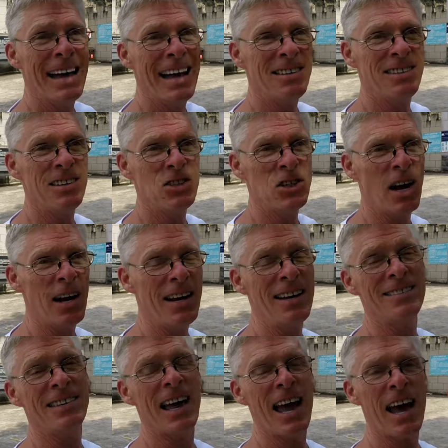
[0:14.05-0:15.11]
It's in
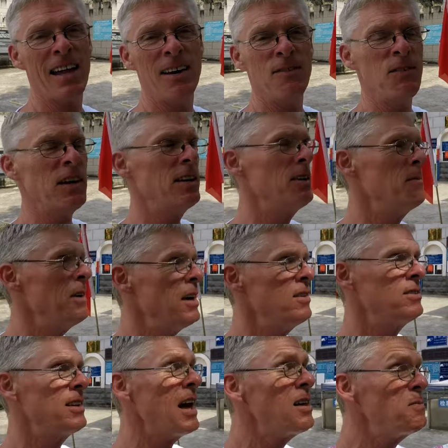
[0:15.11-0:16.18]
Chinese and in
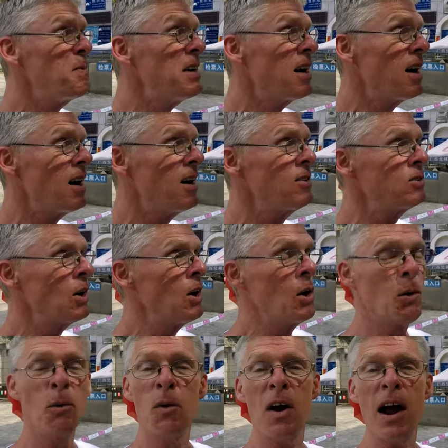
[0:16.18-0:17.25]
Vietnamese. That's because
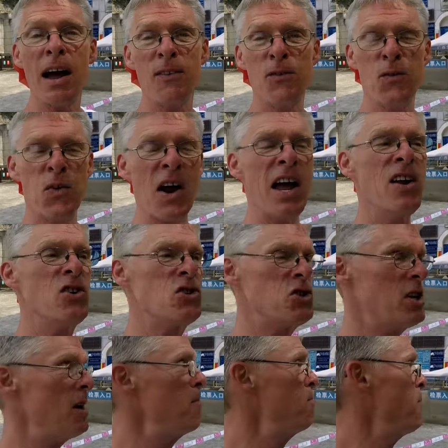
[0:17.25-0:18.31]
we're at
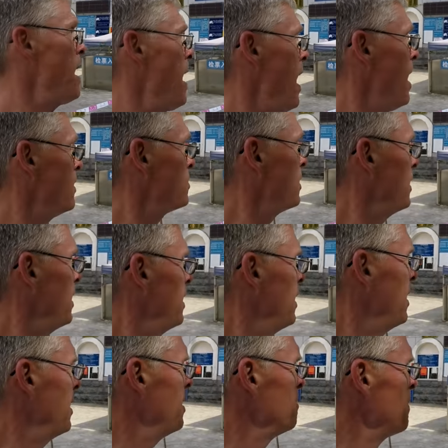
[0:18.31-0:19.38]
Friendship Pass.
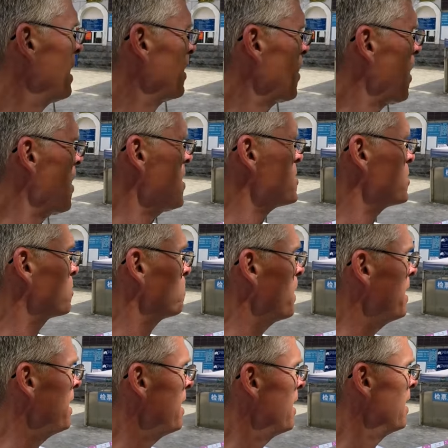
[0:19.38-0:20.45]
And my car just
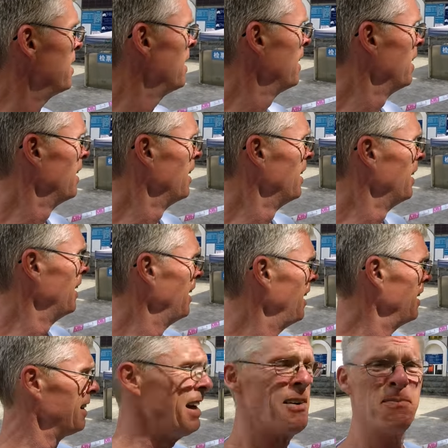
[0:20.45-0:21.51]
went in
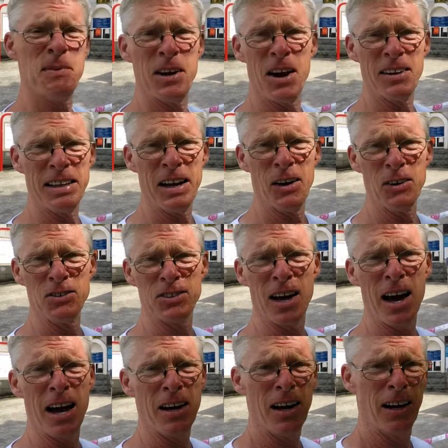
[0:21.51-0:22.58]
and left me on the
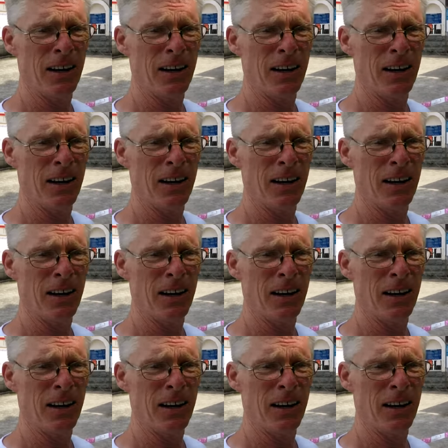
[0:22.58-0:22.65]
outside.